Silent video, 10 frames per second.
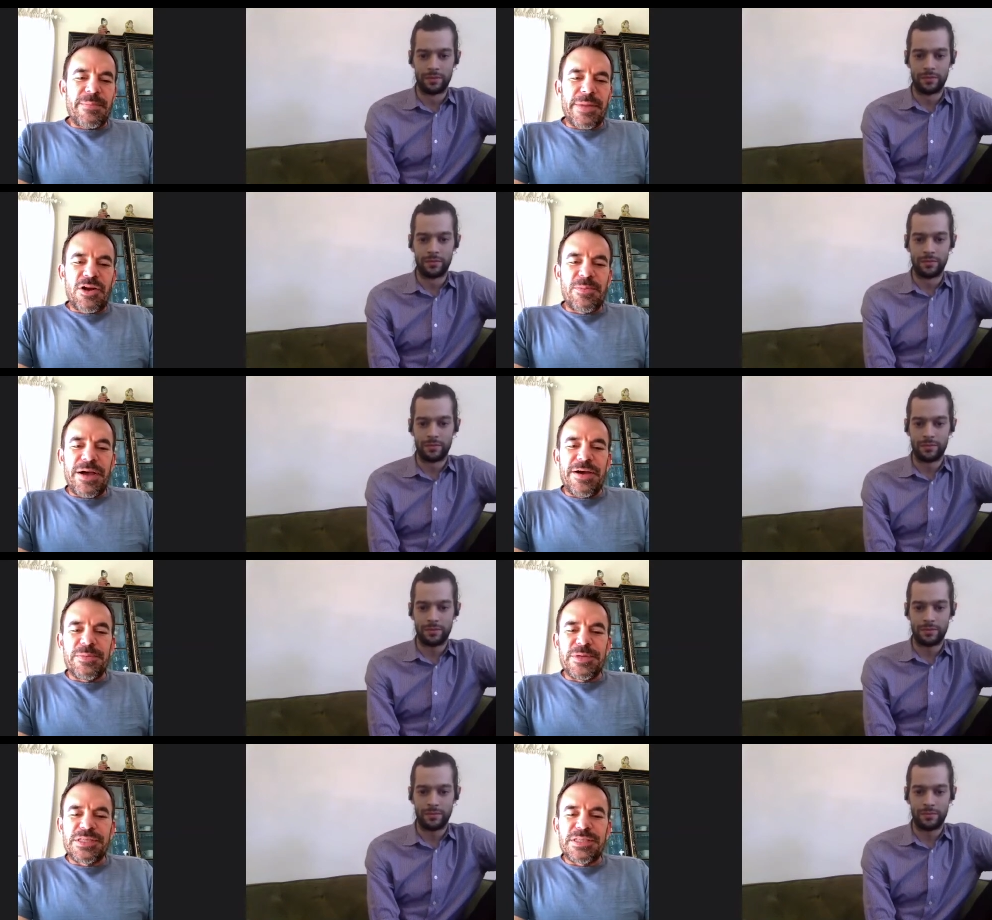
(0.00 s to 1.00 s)
Speaker 1: our
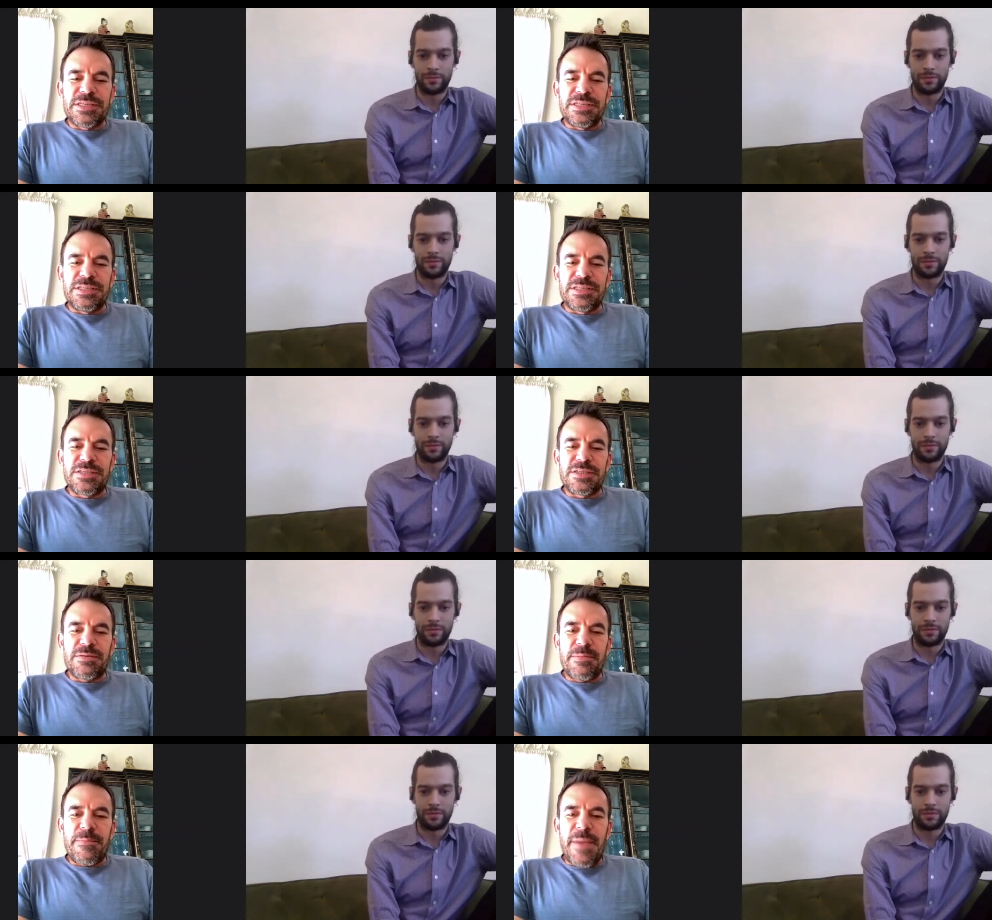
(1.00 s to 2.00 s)
microbiome is is
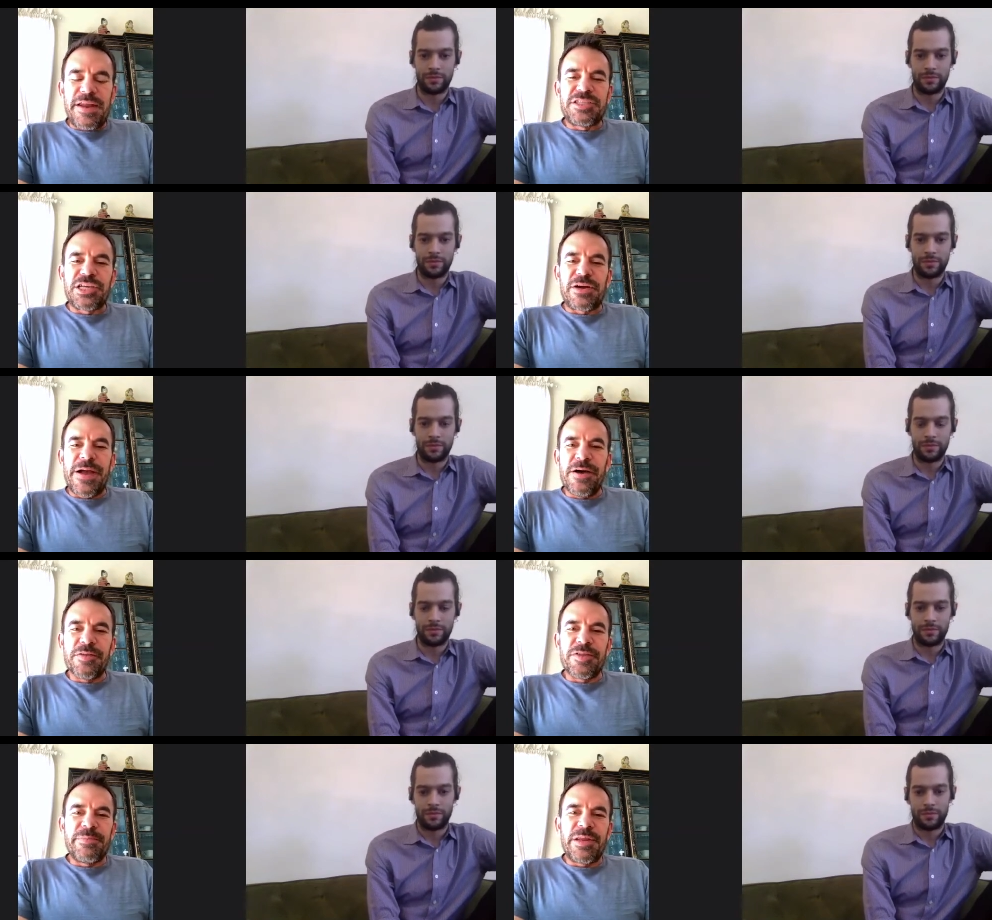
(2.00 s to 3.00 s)
managing our
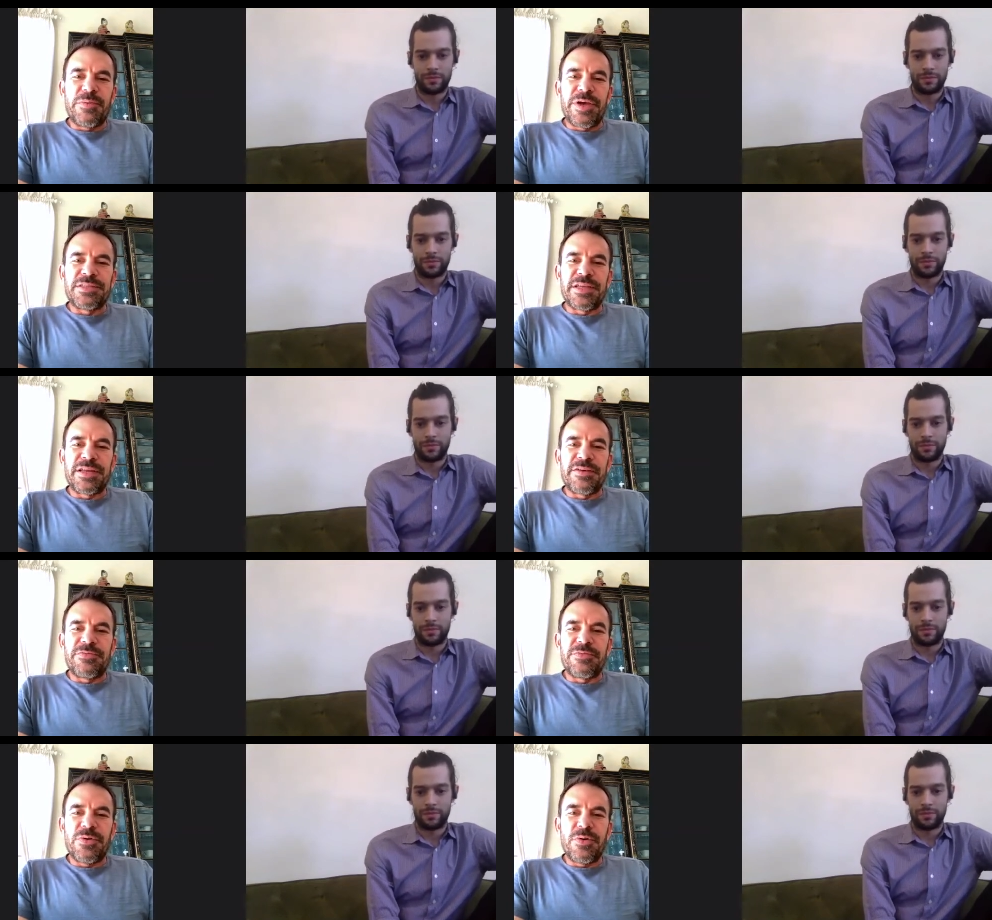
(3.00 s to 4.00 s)
health in many ways that have
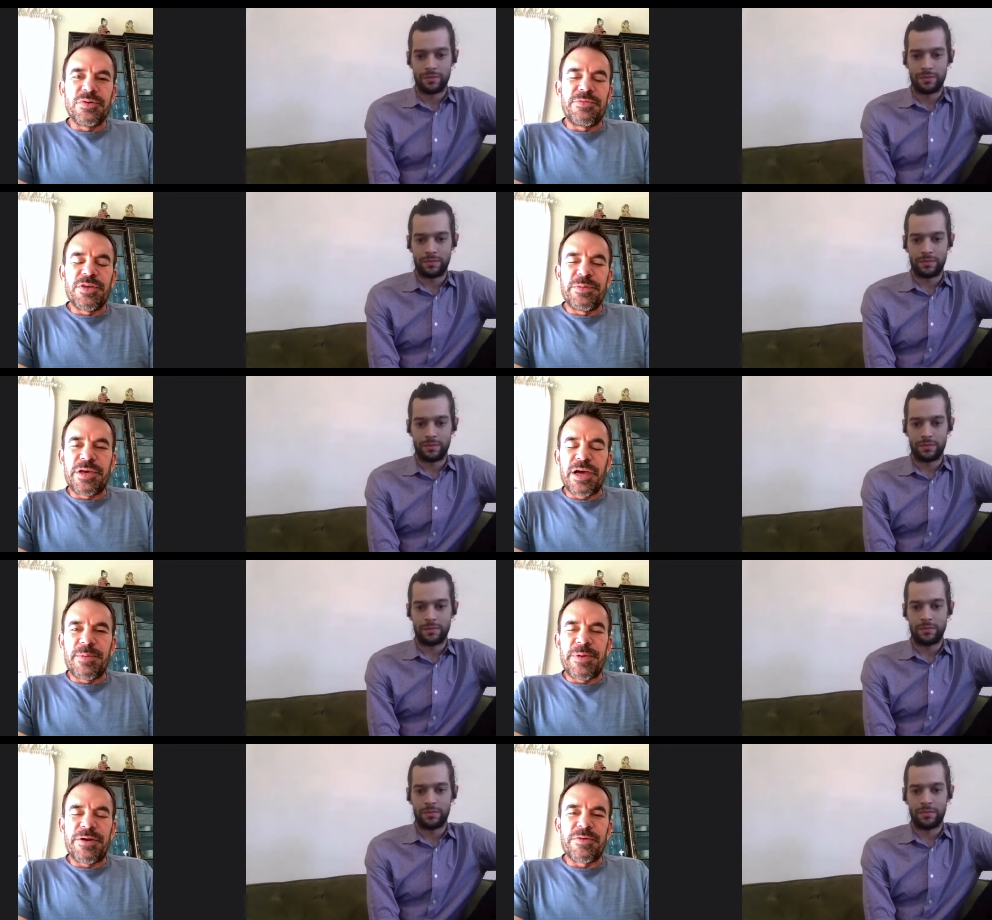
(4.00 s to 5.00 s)
only really
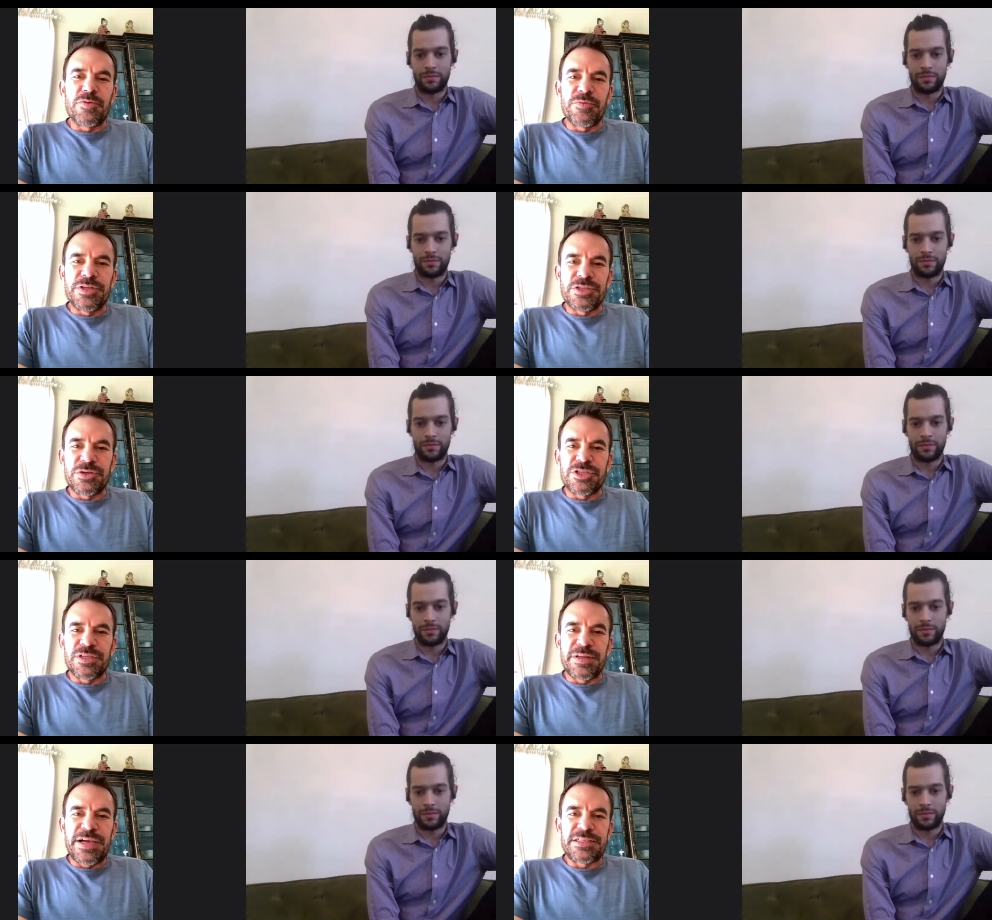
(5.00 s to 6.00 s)
become apparent through research
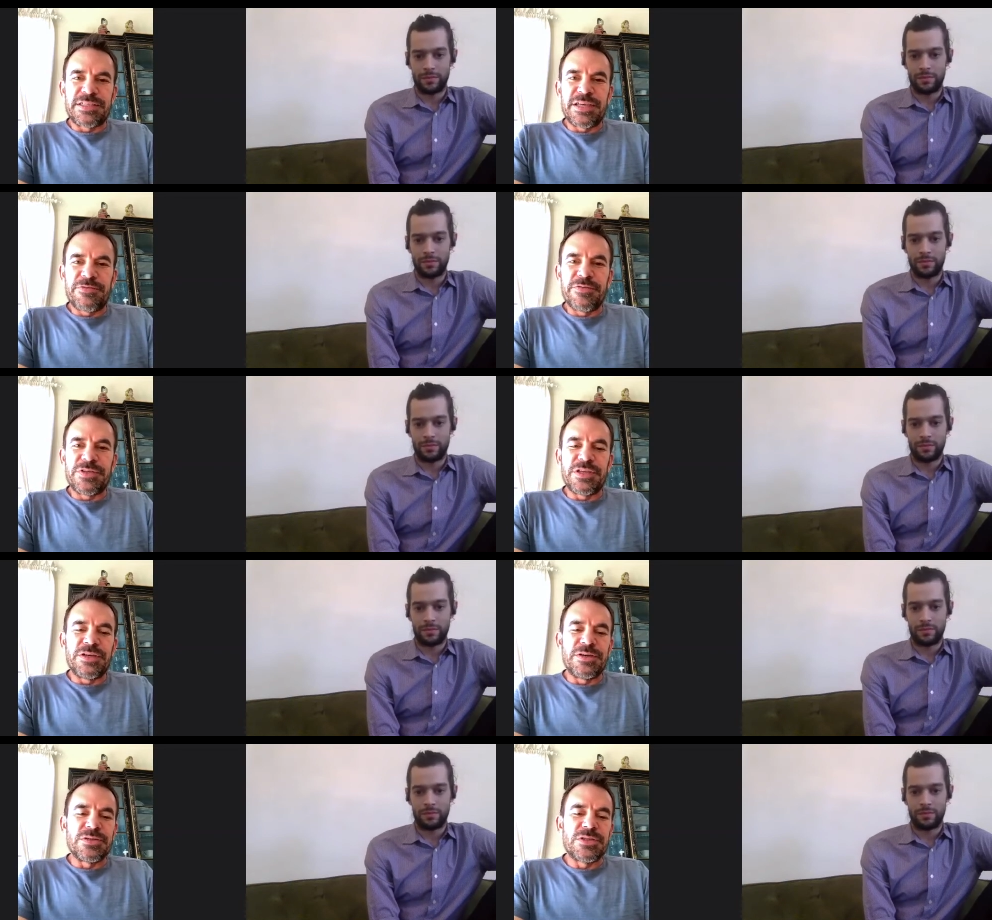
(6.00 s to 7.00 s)
in the last 10 or 15
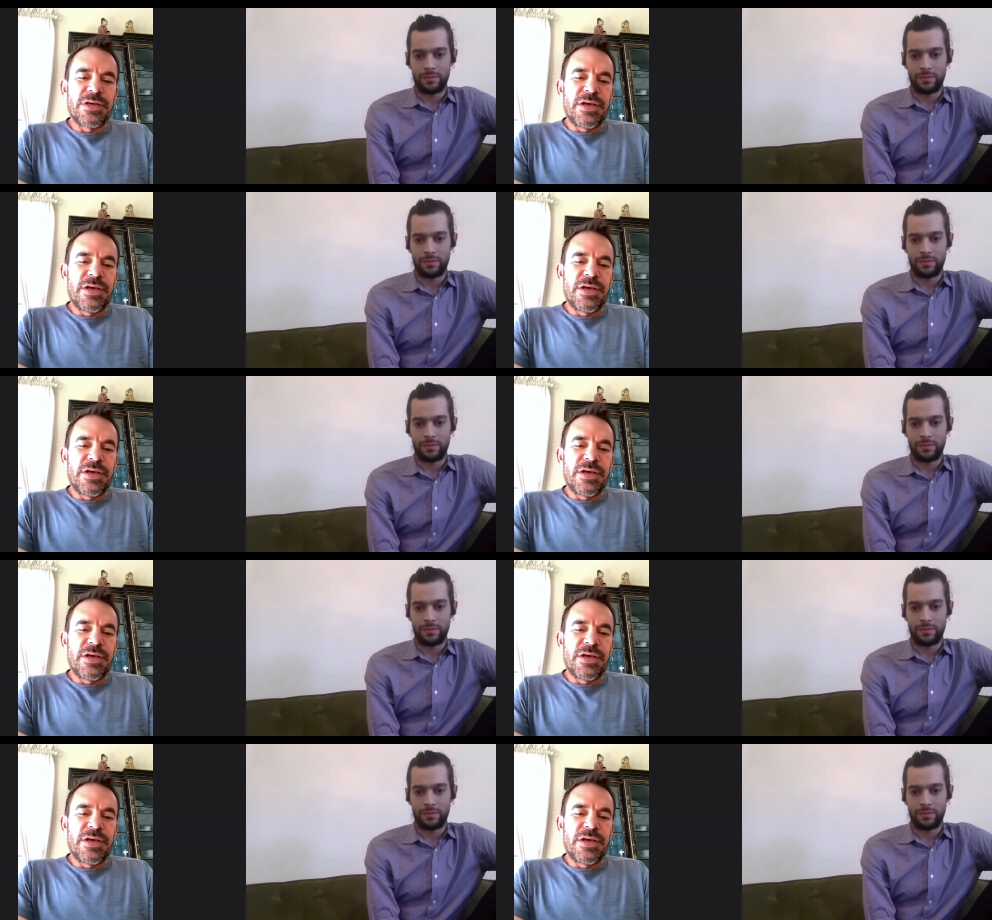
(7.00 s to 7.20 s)
years.